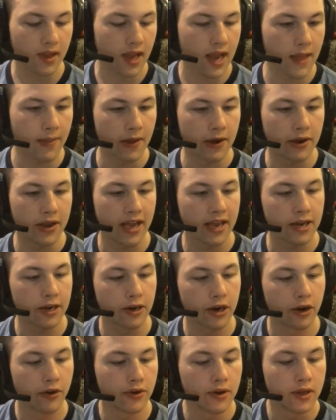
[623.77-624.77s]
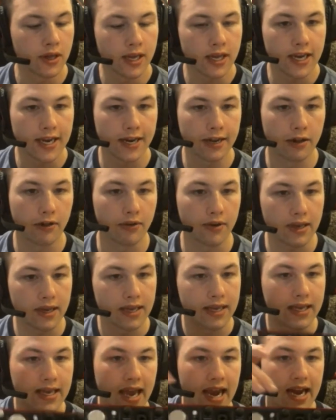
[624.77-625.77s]
And then you get, you know, your little
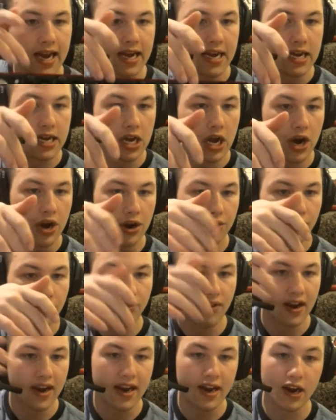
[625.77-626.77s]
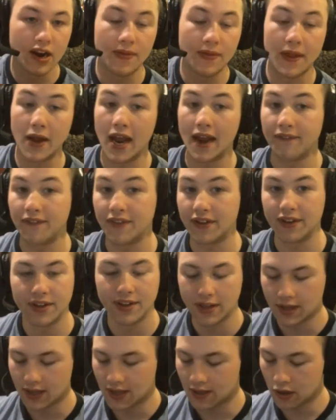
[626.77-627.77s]
game doggles right here, and then you have to...
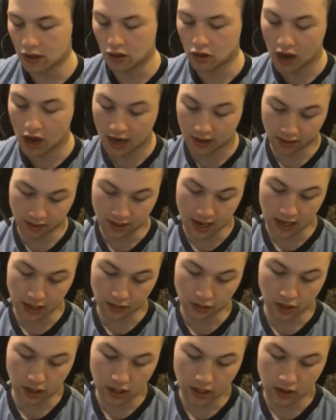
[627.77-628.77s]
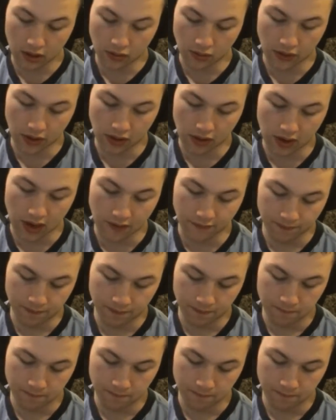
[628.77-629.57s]
There's a lot of settings you can use with this stuff.